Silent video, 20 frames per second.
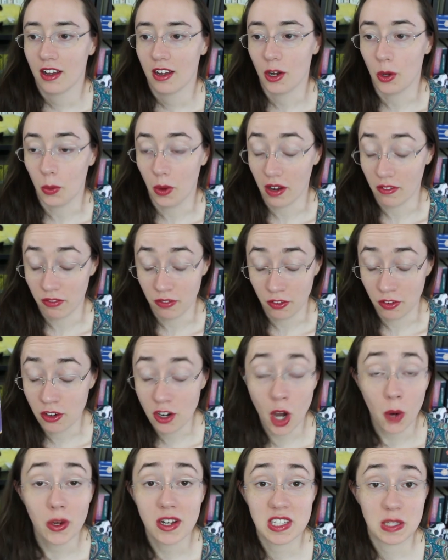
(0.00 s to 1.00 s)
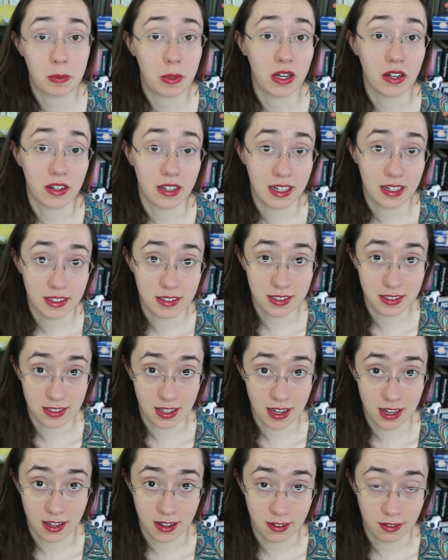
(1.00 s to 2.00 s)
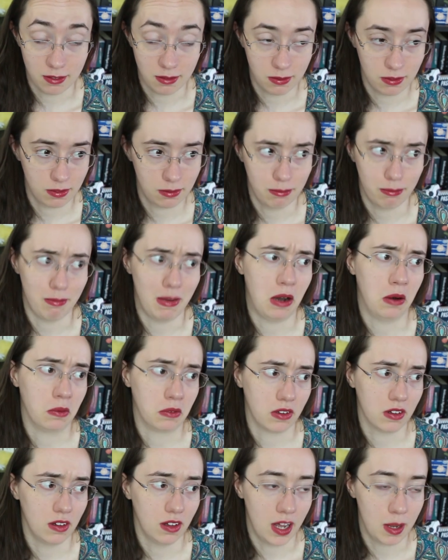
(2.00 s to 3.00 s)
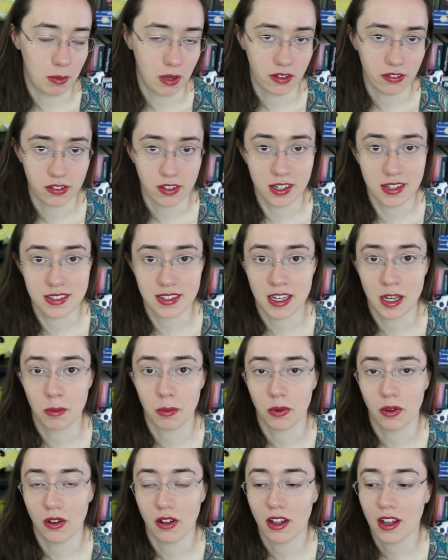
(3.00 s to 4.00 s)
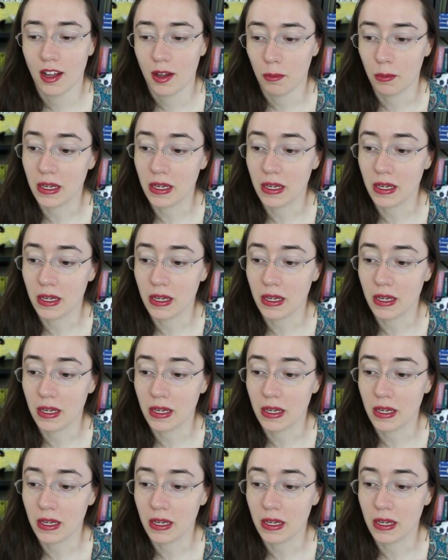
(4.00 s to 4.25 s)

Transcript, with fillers: who have no experience in mountain climbing, for example,